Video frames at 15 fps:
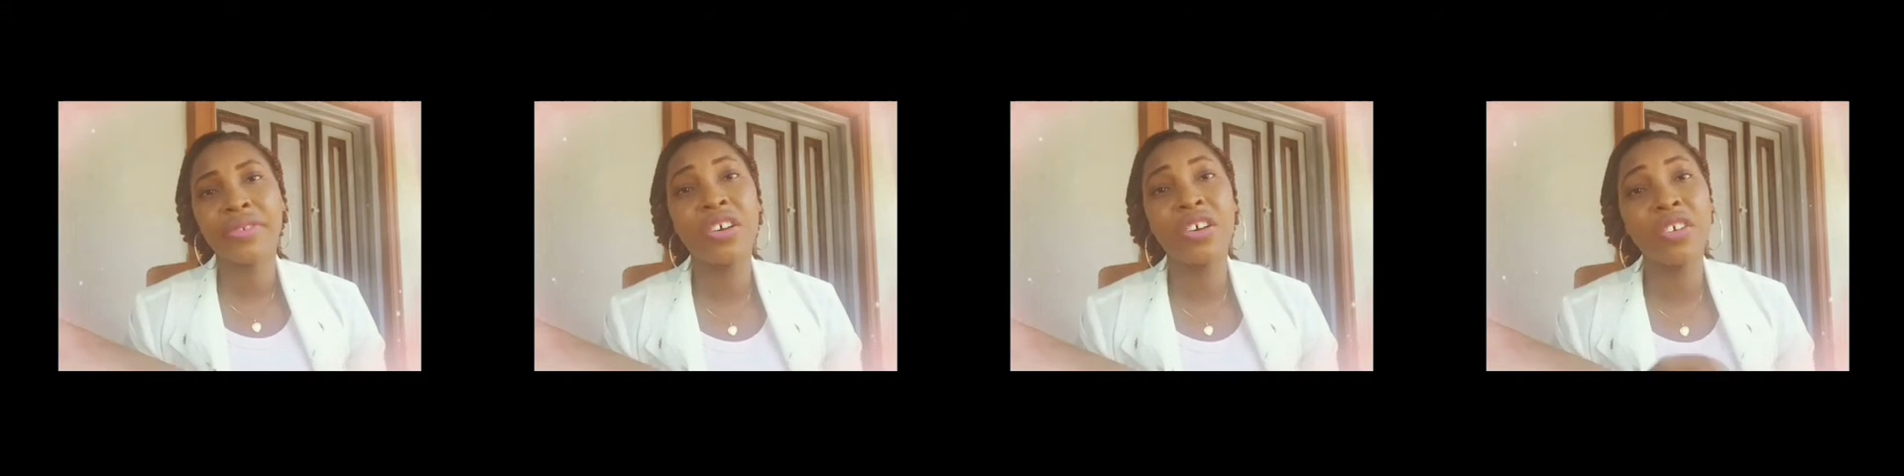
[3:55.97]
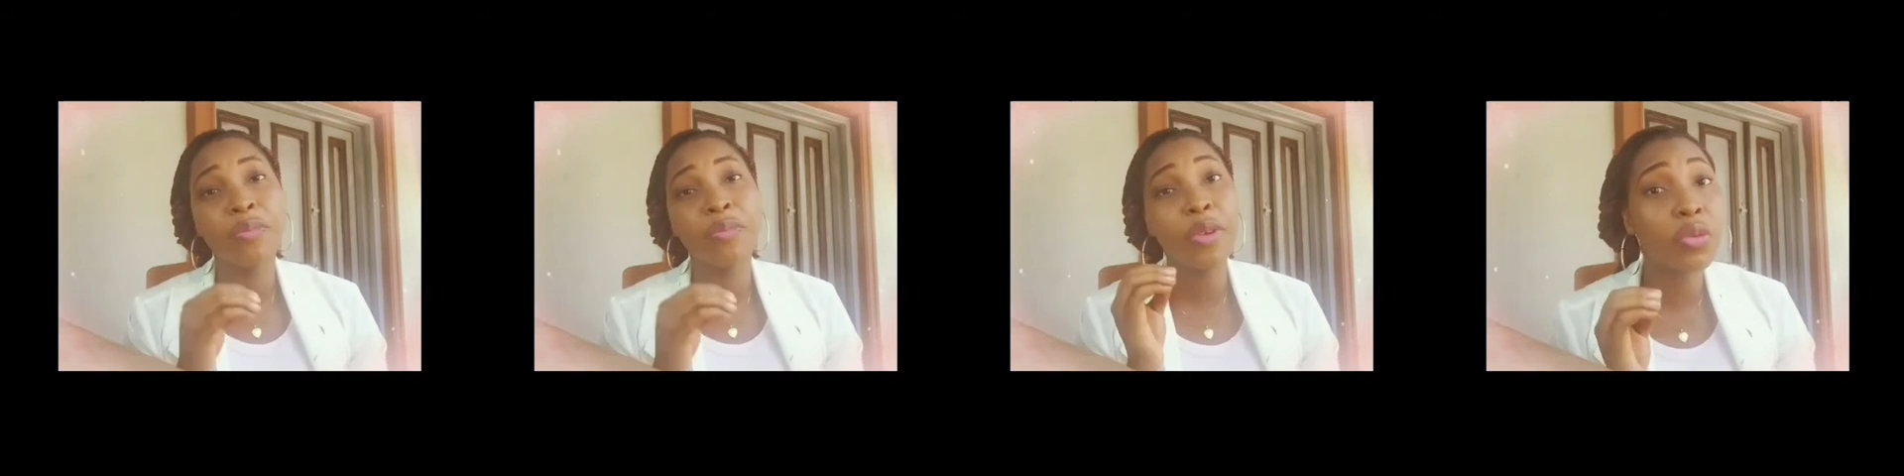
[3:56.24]
A
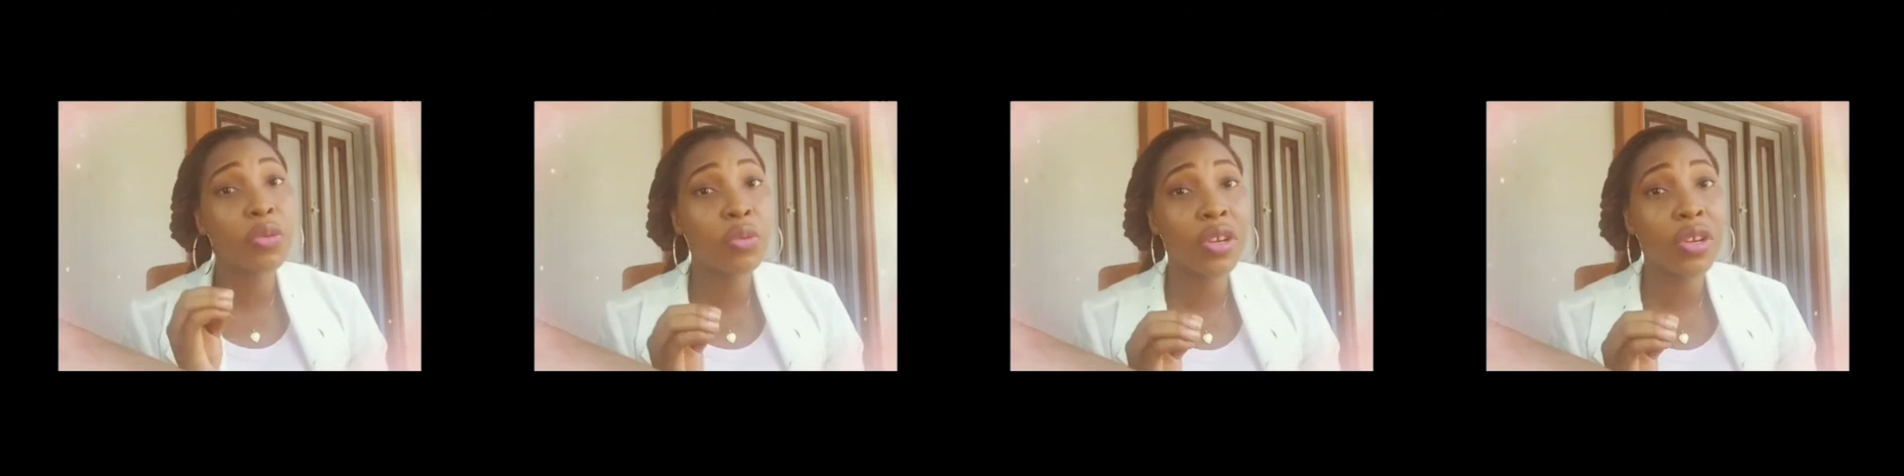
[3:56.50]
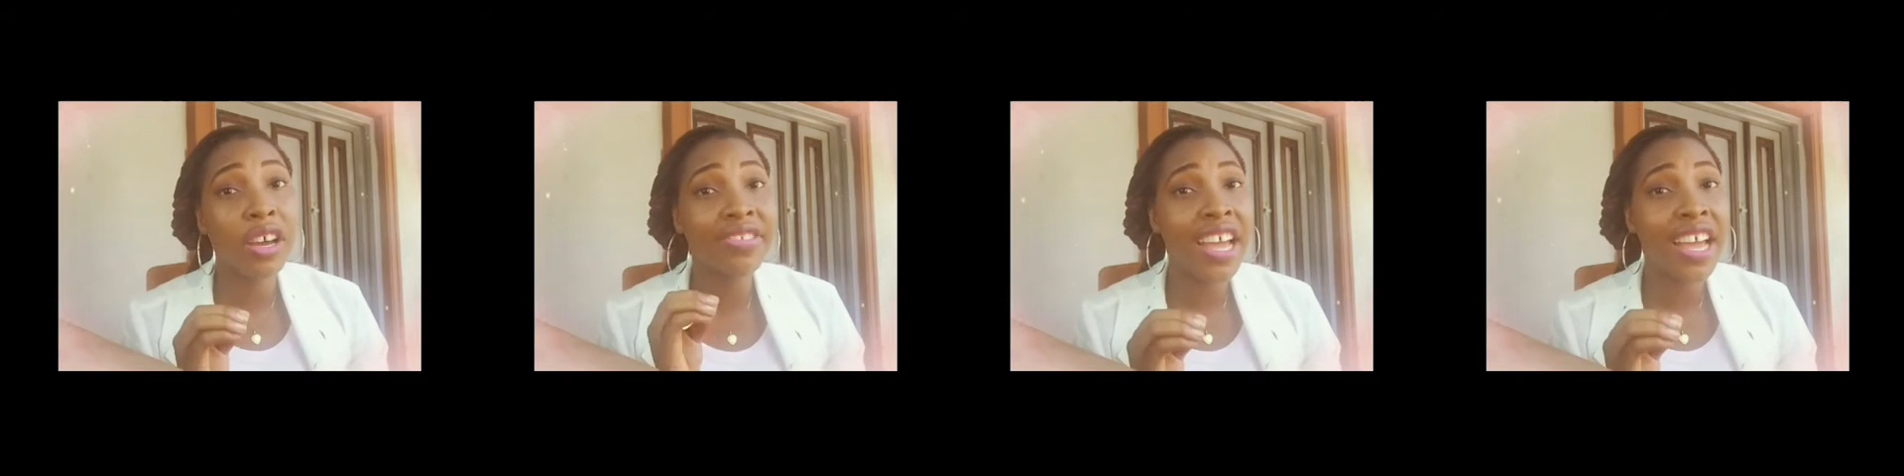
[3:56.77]
lot of people
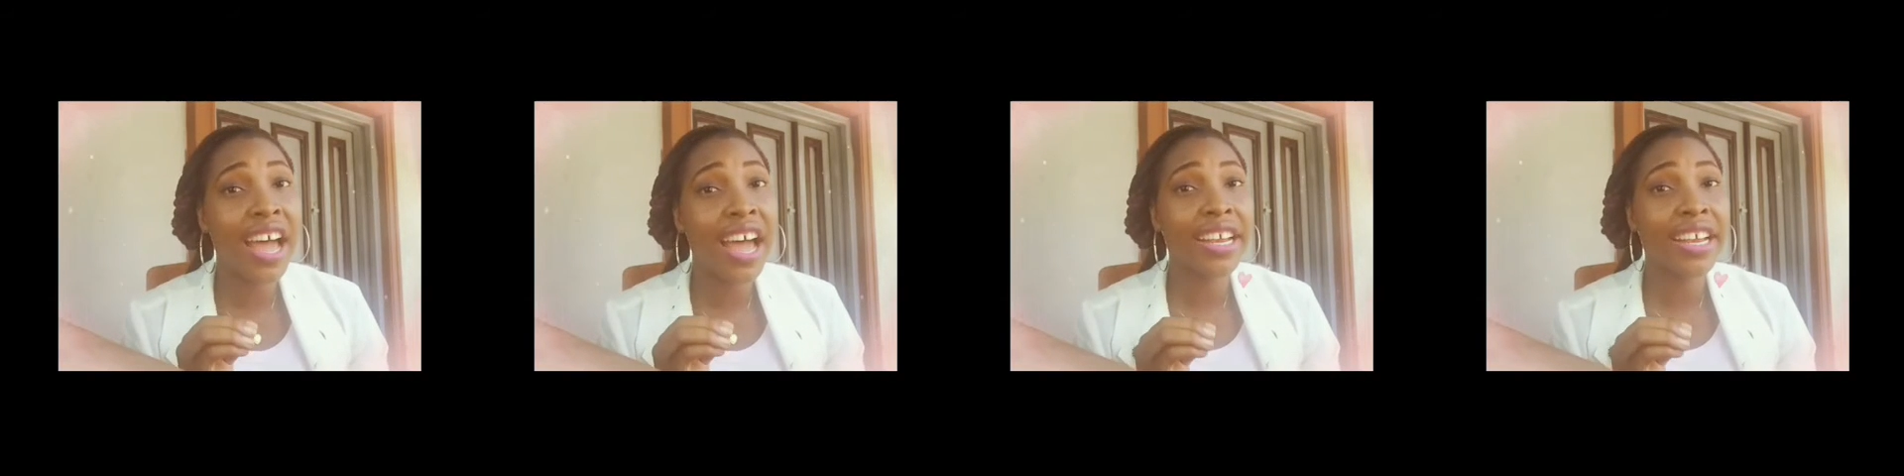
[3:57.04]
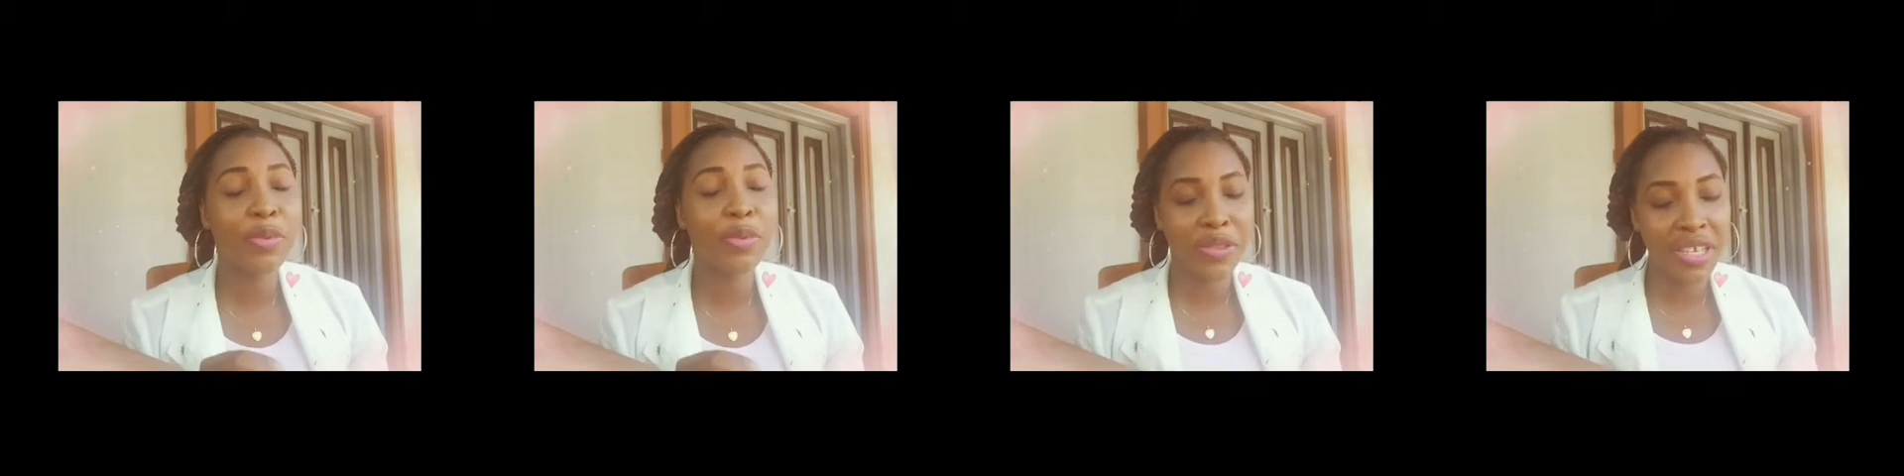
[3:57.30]
would have
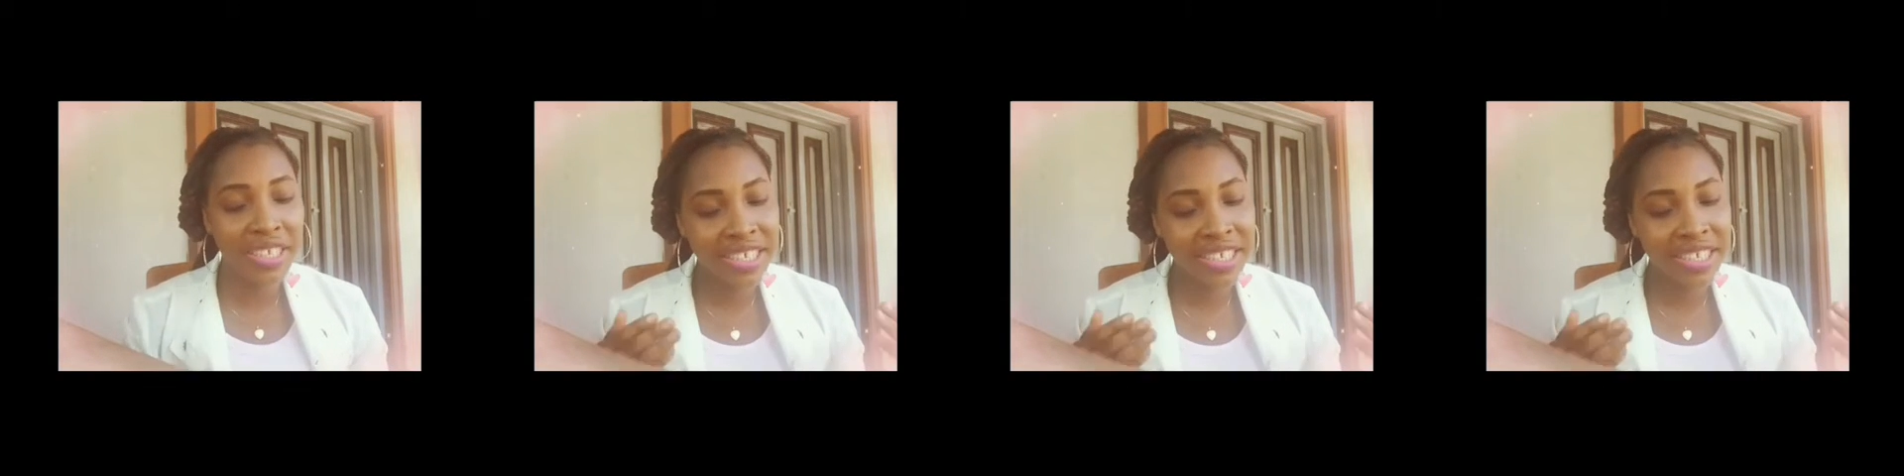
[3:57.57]
died. But this